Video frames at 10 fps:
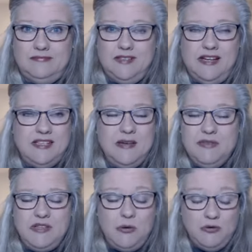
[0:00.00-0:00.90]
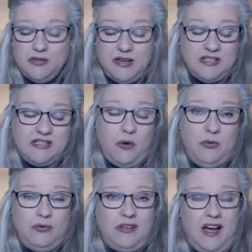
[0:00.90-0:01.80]
It seems so, it's
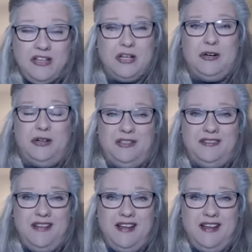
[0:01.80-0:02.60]
so logical